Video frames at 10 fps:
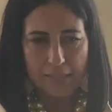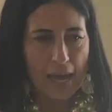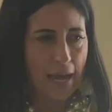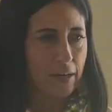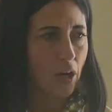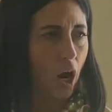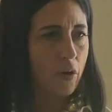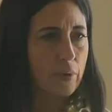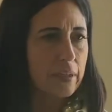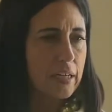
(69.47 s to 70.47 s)
that are
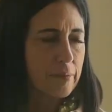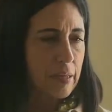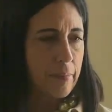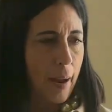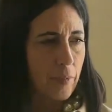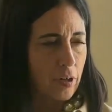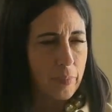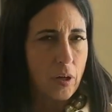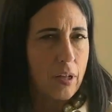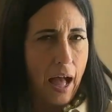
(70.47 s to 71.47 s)
really going to be
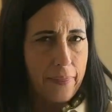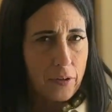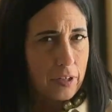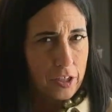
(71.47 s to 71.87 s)
memorable and they're going to